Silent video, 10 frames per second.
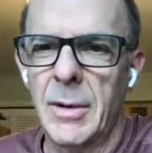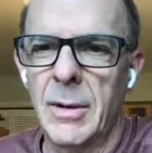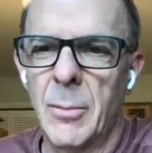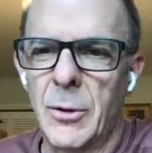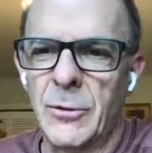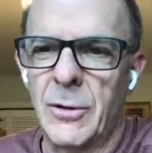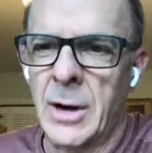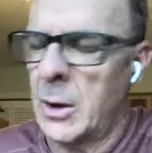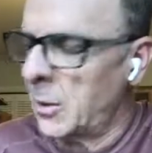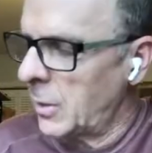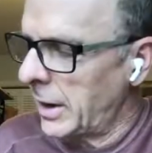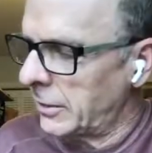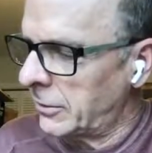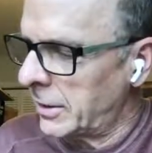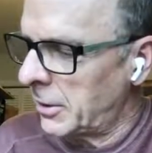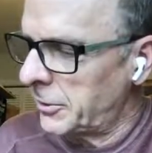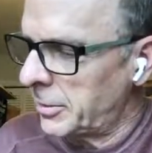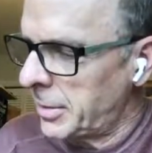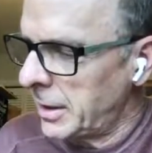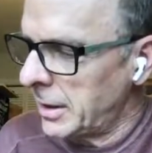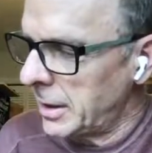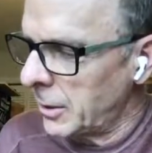in the most generic way as delta P